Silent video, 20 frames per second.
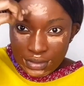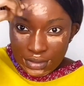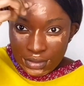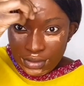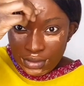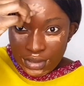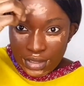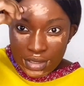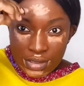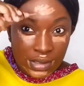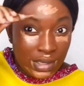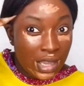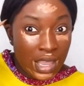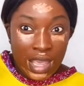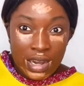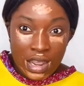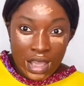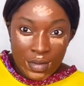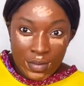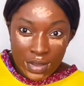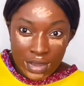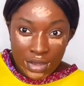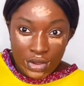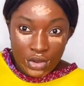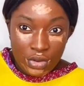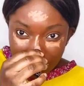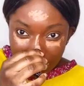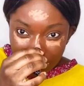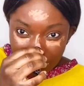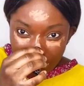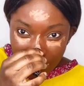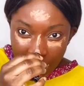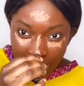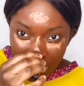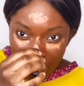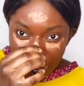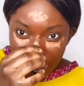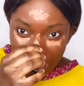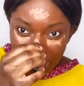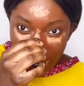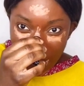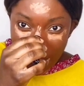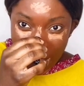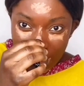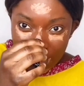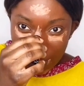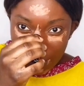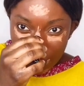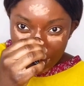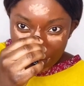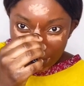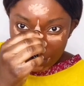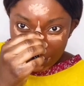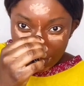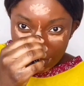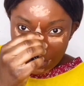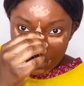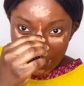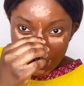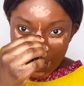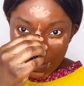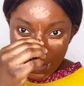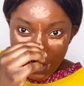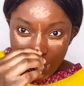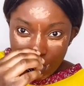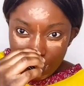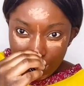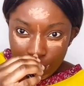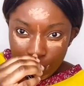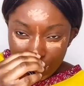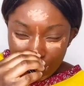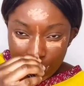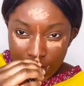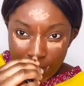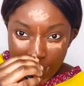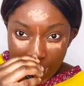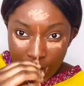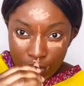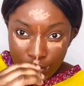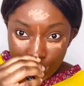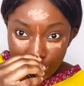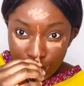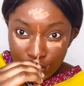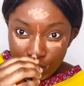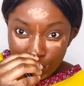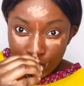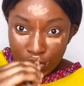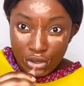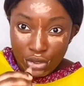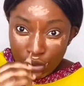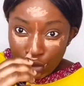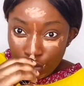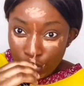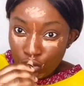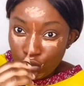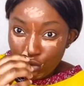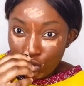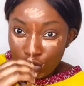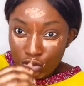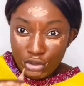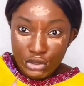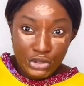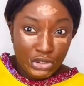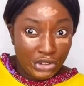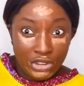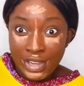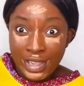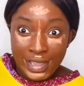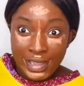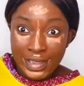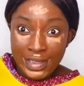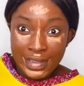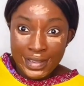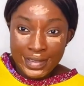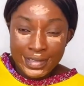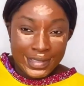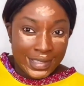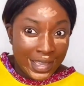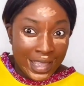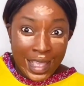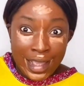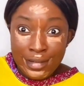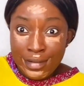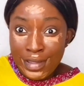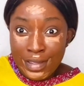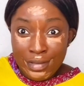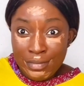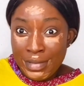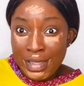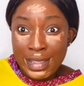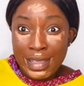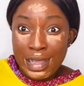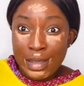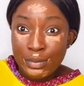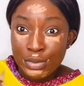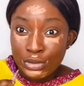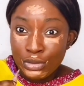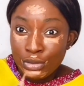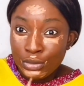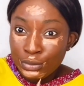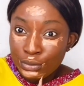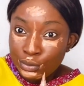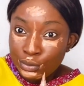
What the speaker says: yes yeah na be you obe kabum mema obu mama uslo she say an e make up no